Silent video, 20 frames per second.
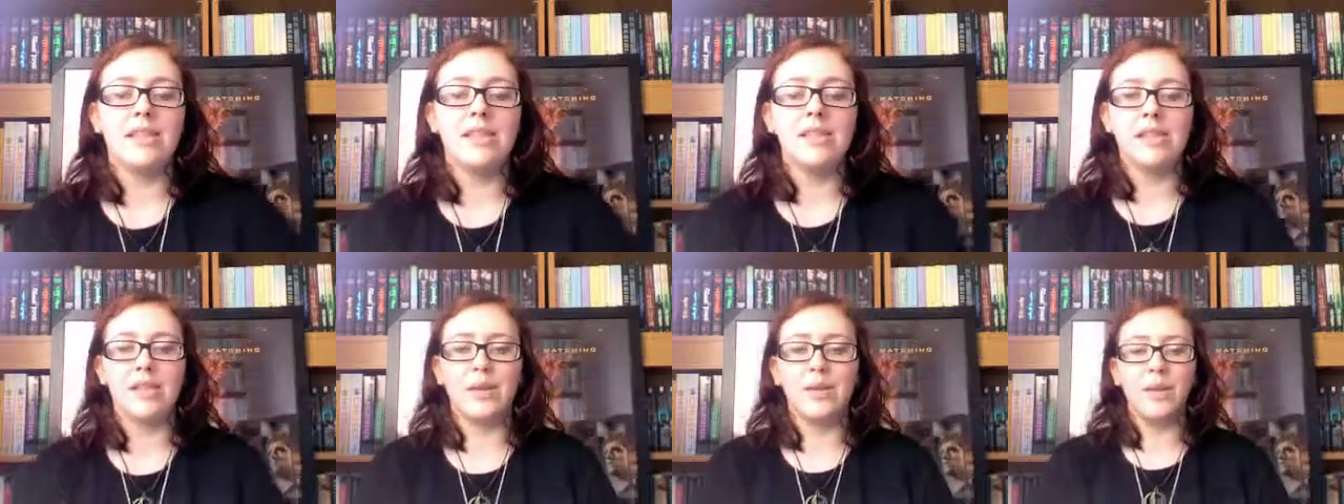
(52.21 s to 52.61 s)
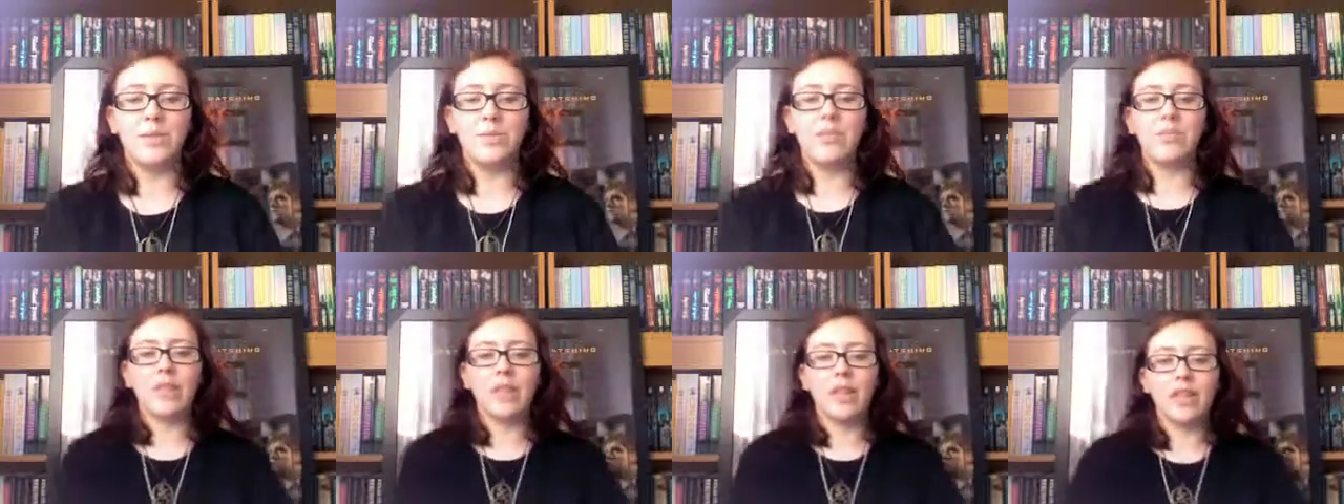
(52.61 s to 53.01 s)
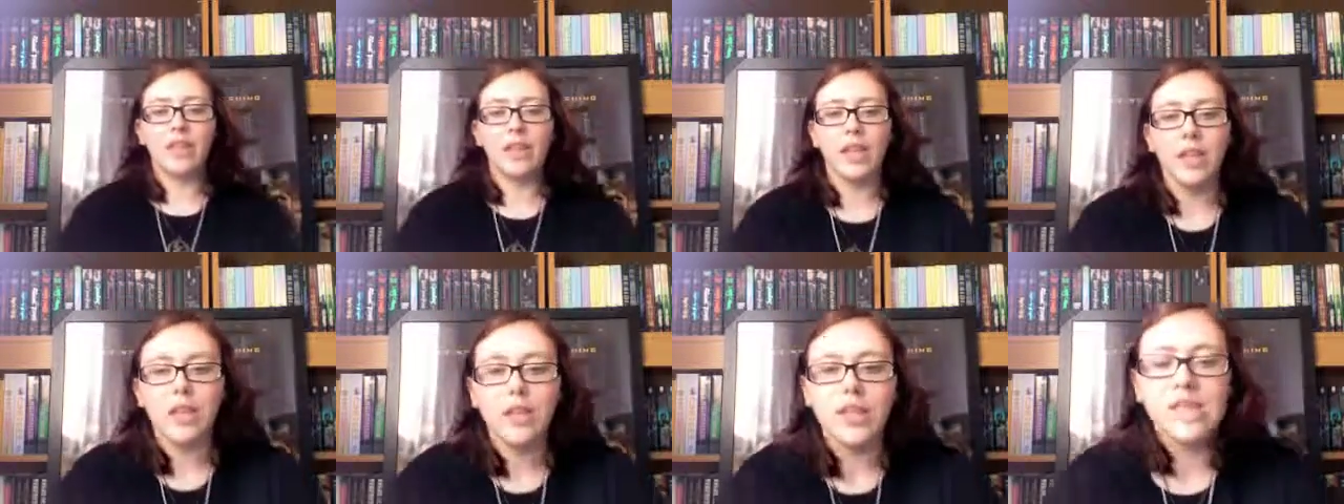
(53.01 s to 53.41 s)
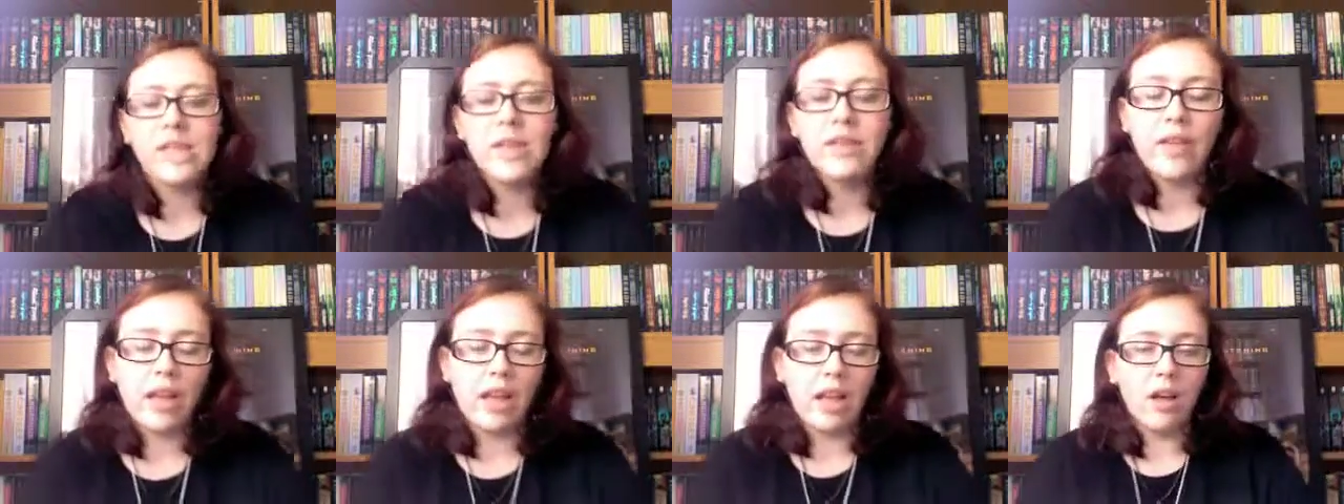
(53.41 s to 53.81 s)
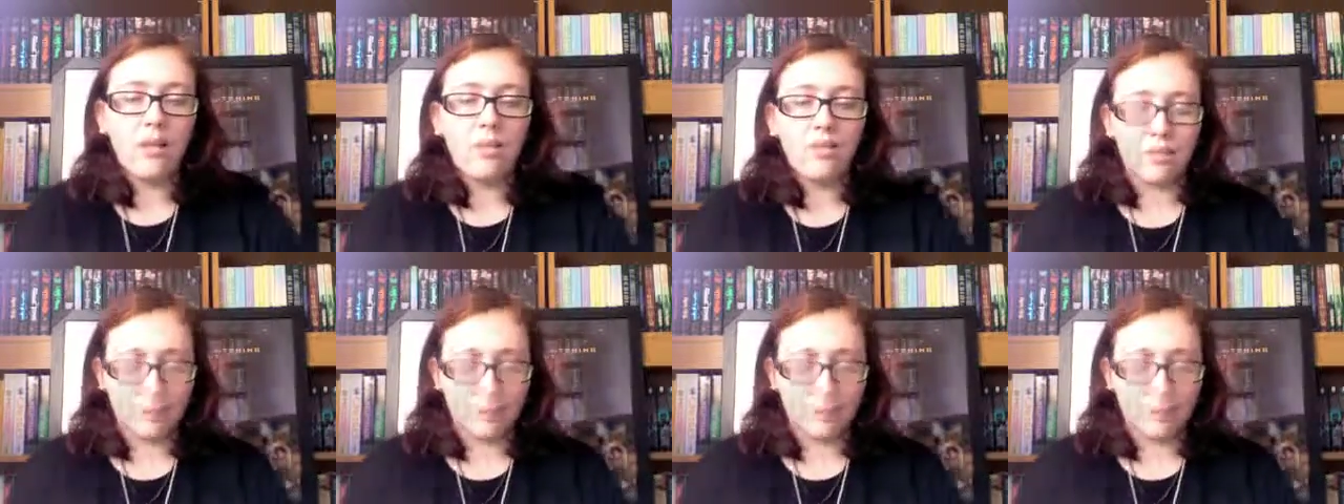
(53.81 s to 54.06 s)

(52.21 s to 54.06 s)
So the other stuff I got